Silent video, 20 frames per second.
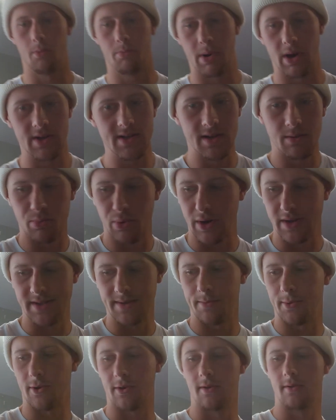person,
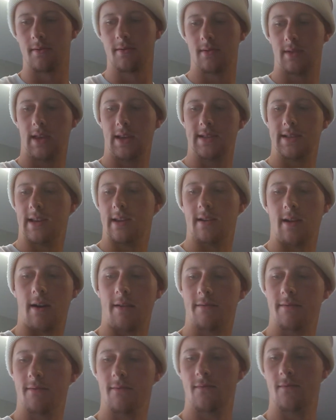principal, easy
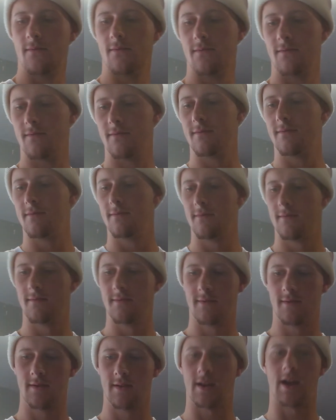enough.
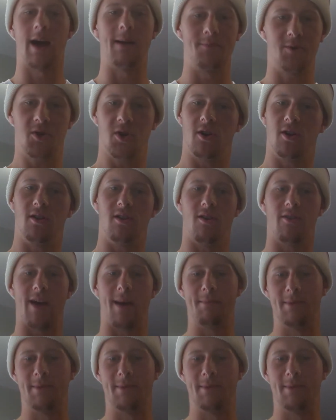I'm sure you know that,